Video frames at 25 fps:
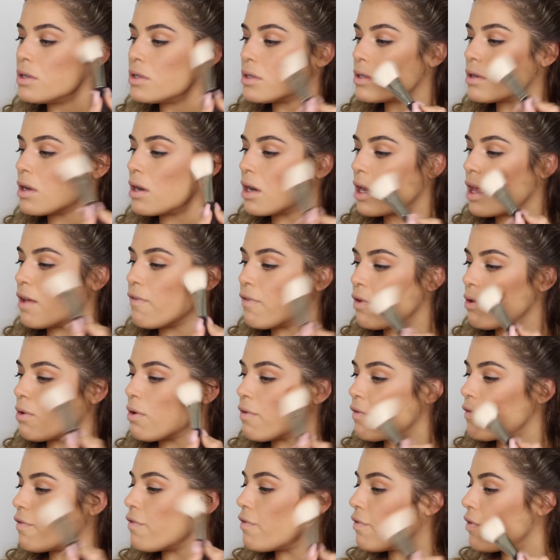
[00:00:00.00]
It's going to give you
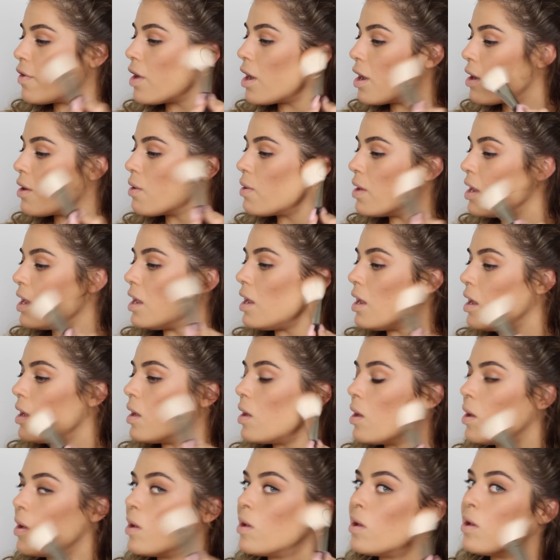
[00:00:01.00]
a very
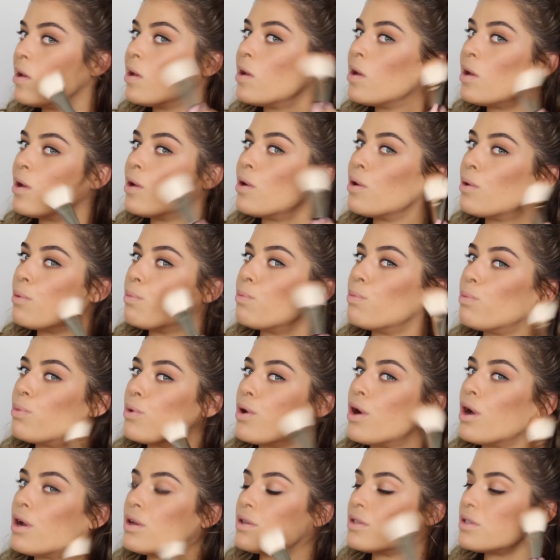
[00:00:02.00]

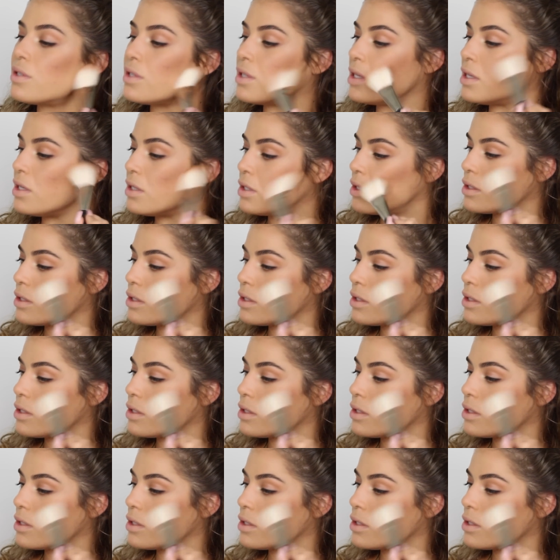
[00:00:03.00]
bronzy,